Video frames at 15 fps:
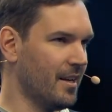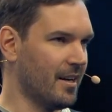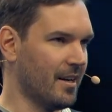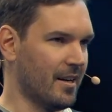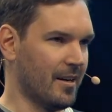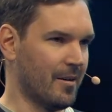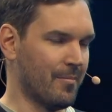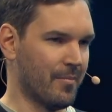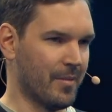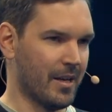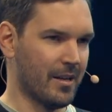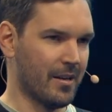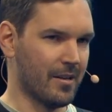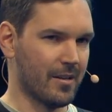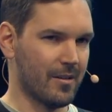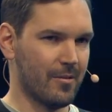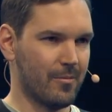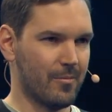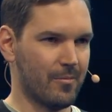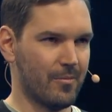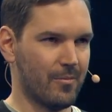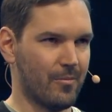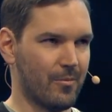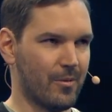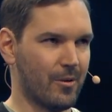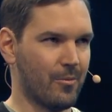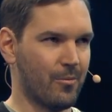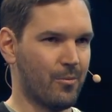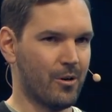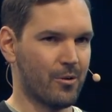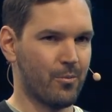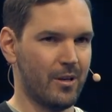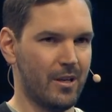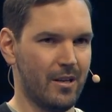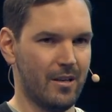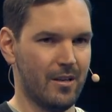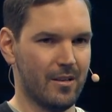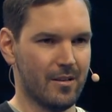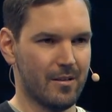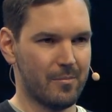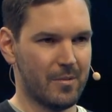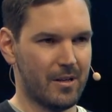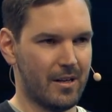Um, and what we